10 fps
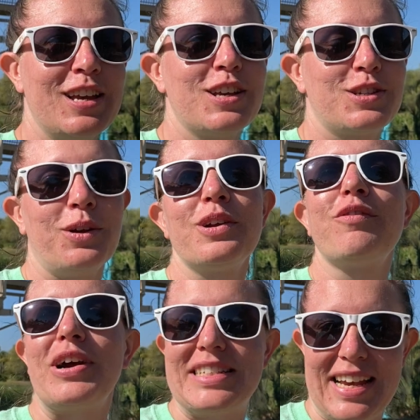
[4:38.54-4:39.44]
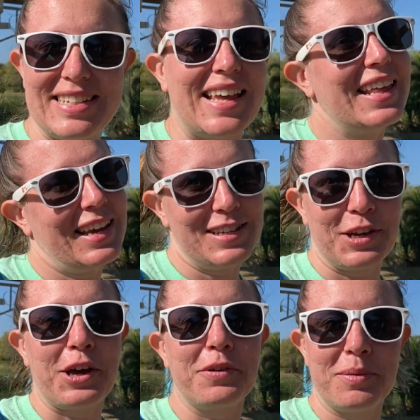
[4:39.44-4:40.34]
Solar Vortex, I think, is a
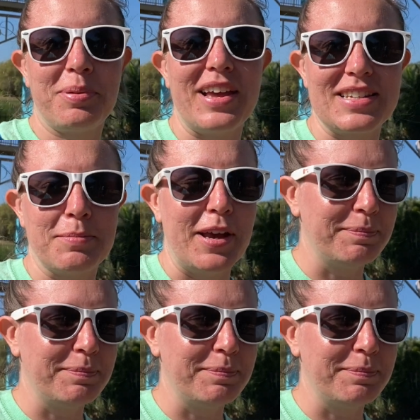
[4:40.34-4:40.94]
good replacement.